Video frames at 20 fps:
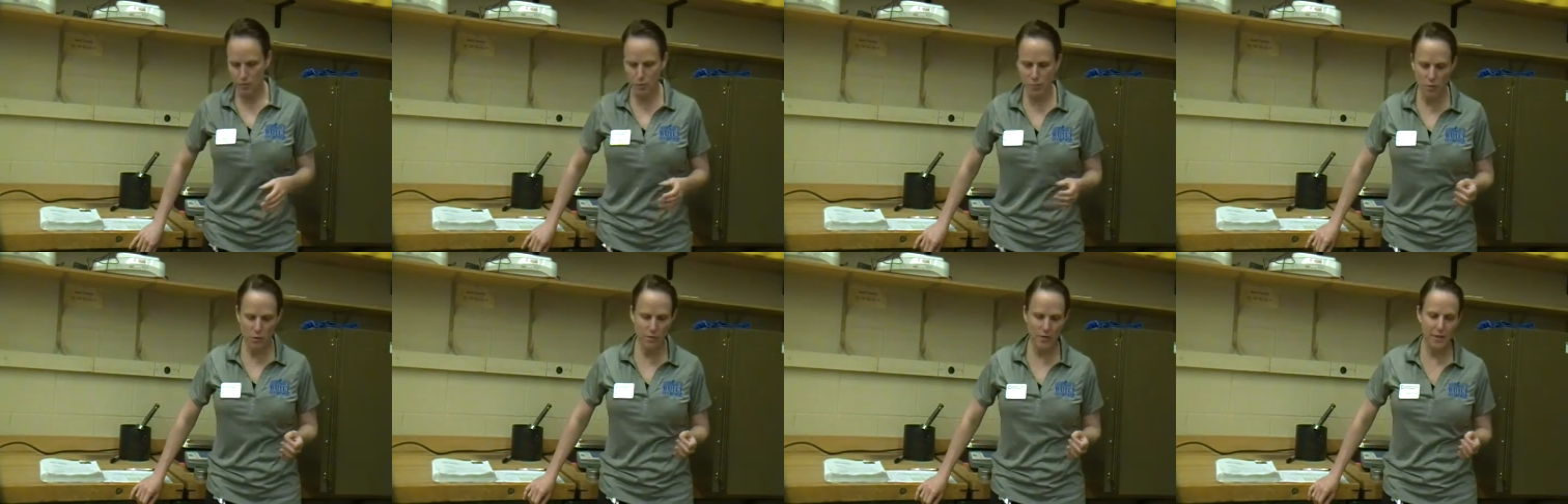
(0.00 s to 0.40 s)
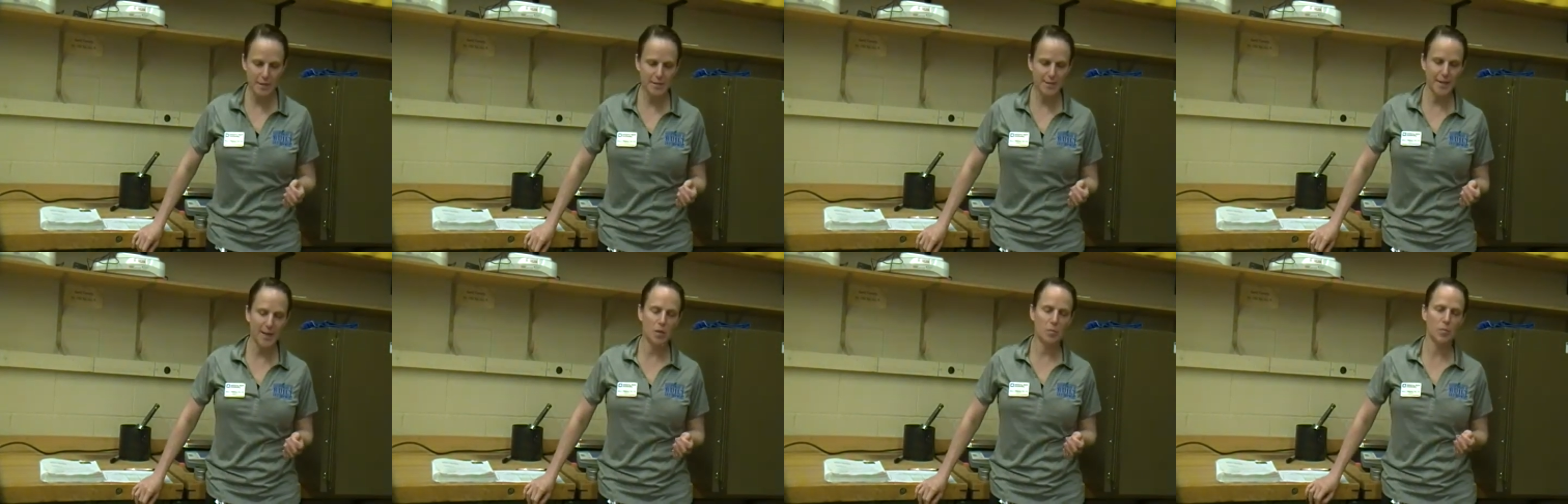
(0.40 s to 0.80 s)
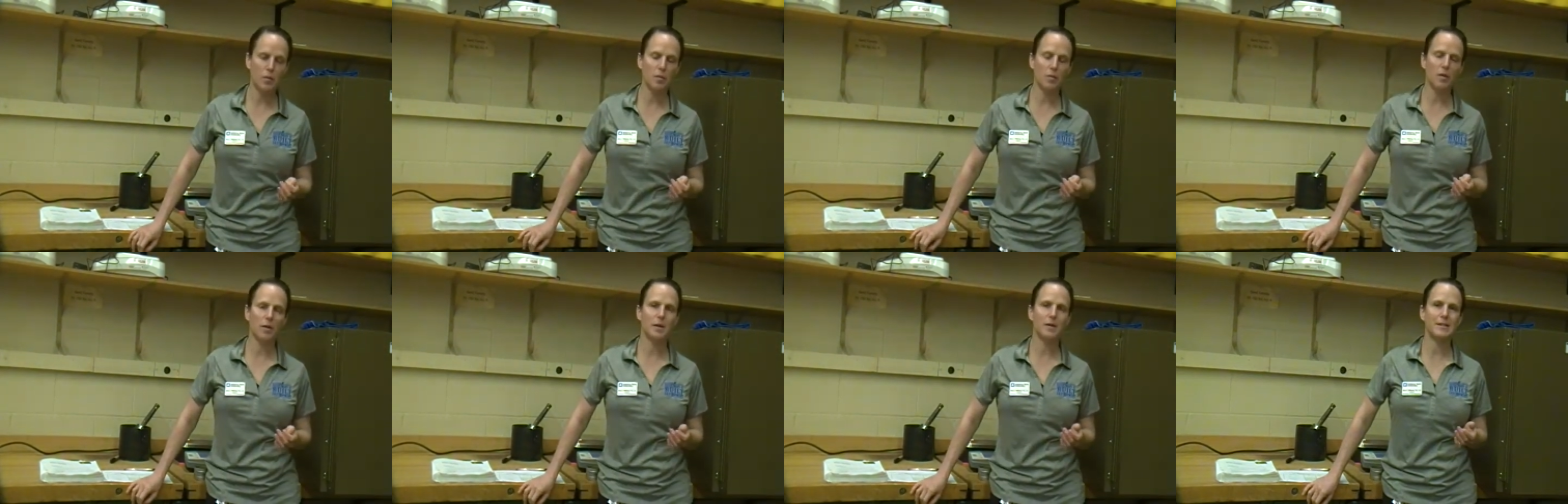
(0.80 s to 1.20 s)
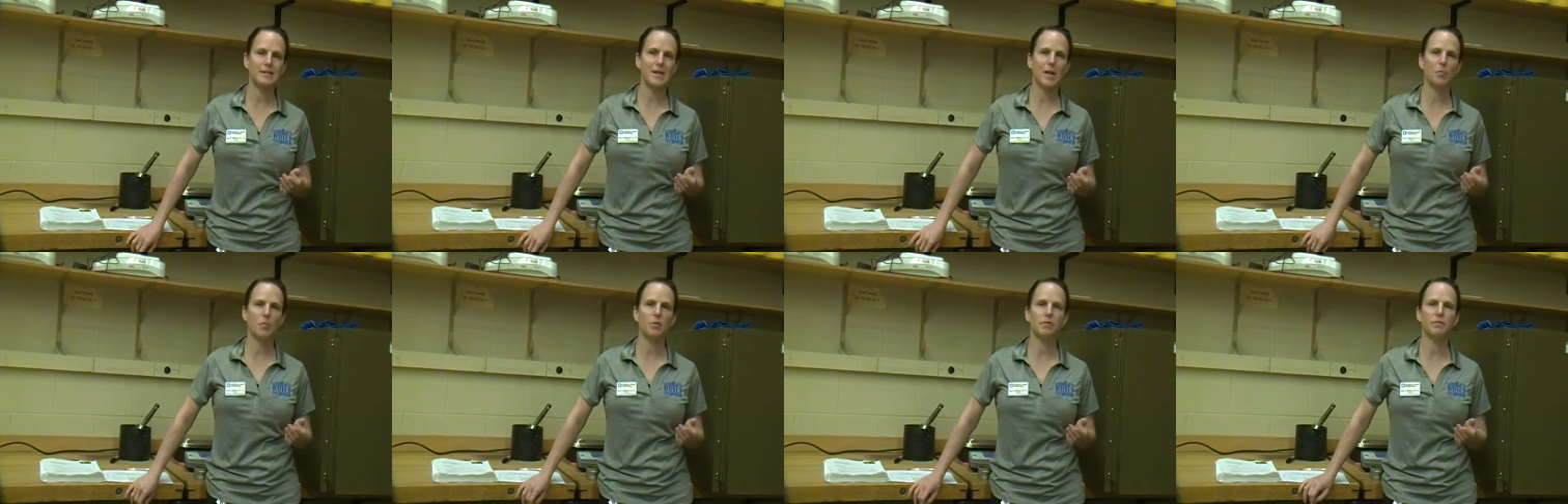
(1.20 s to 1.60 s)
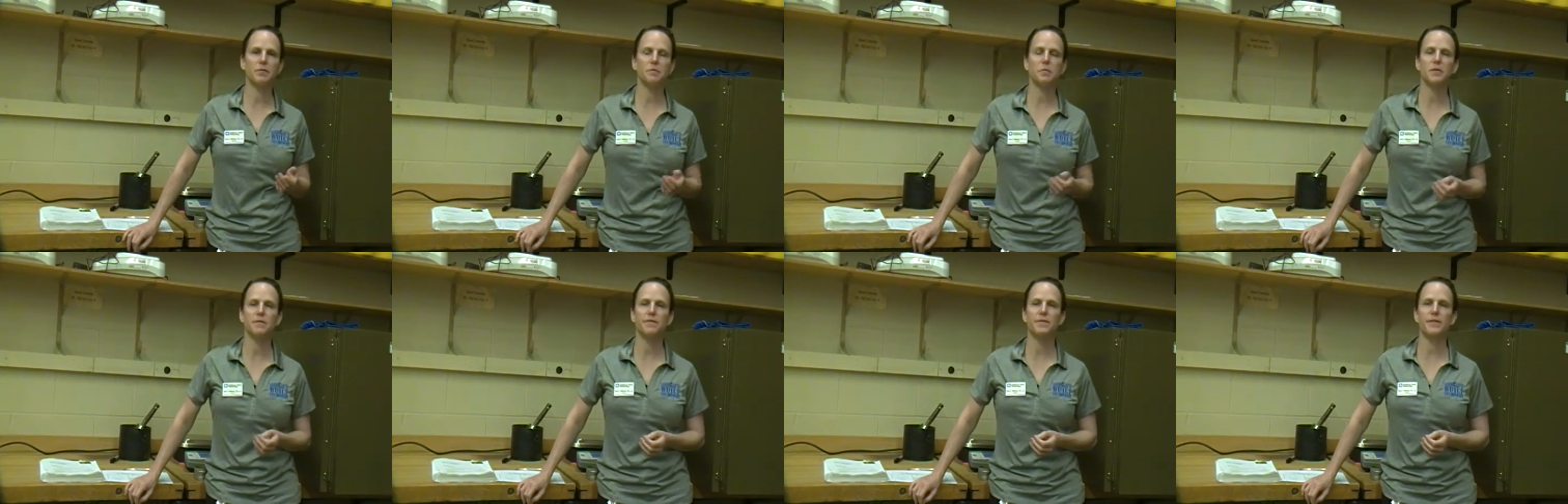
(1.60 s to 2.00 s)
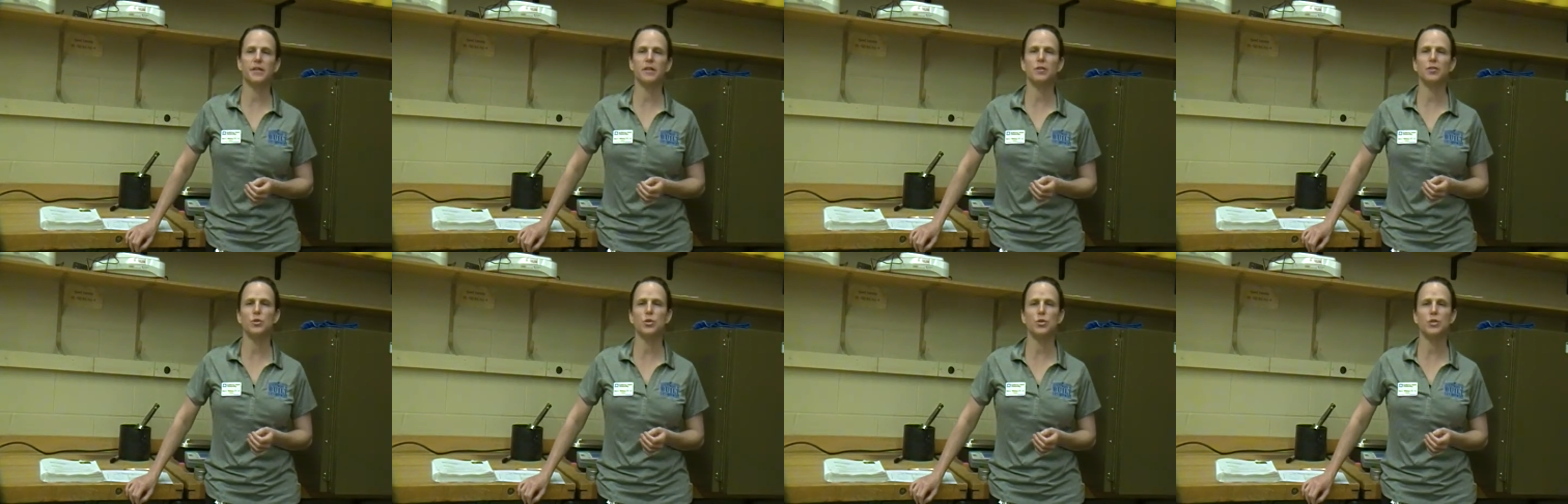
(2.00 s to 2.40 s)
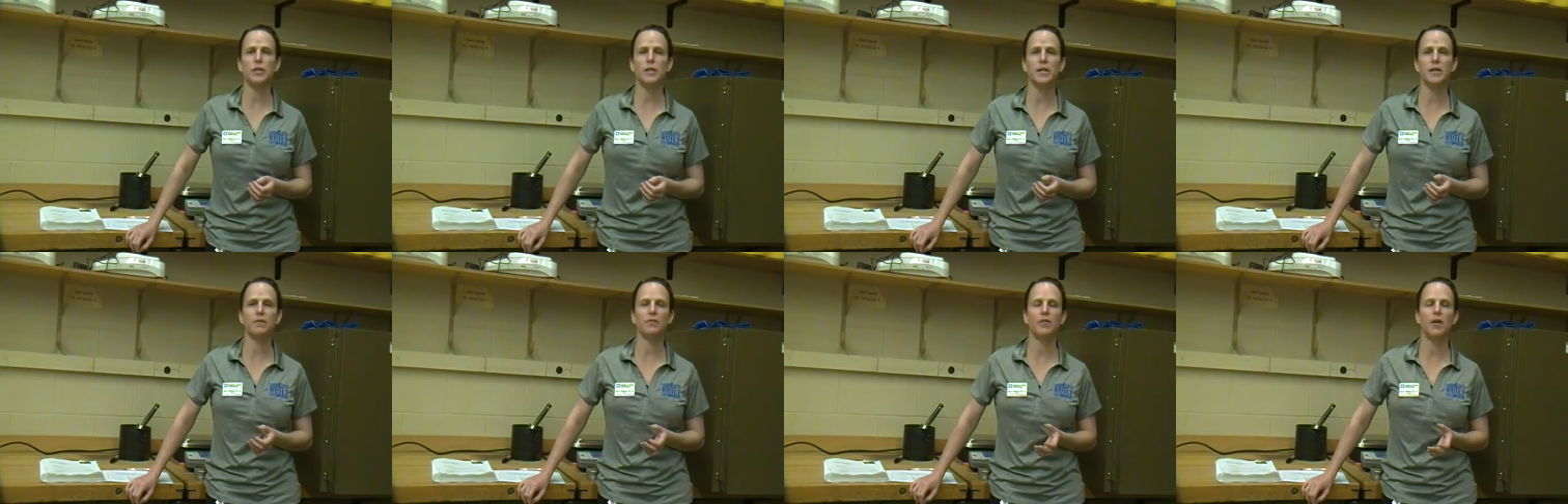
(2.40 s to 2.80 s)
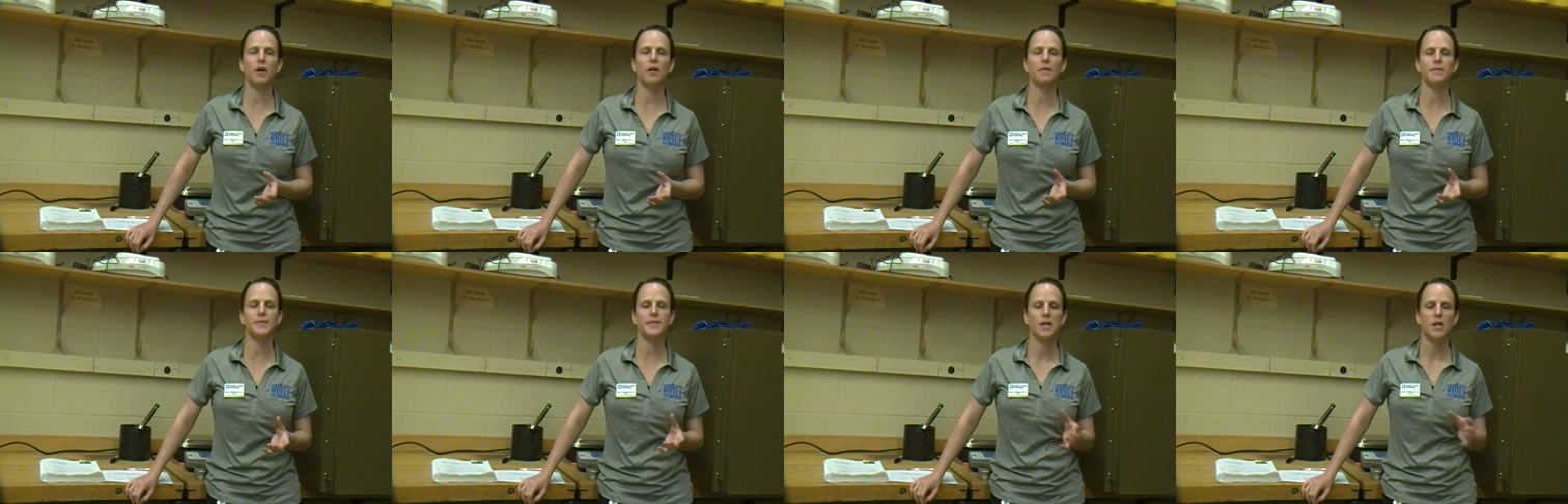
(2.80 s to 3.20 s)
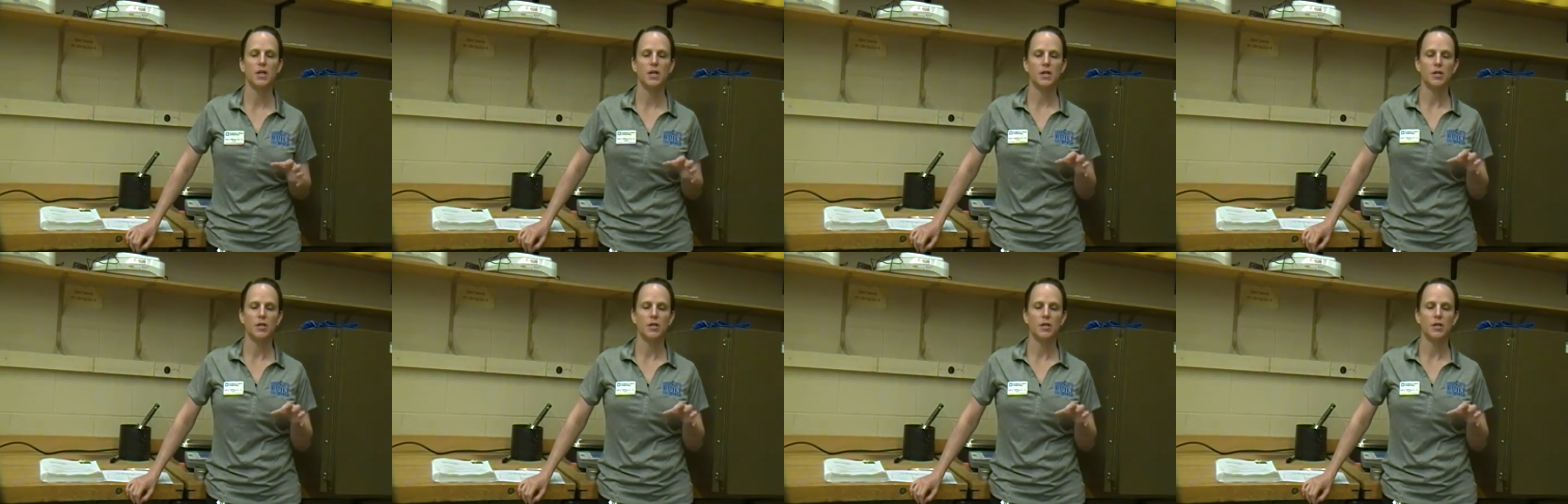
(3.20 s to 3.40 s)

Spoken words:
removing a sample from the field usually involves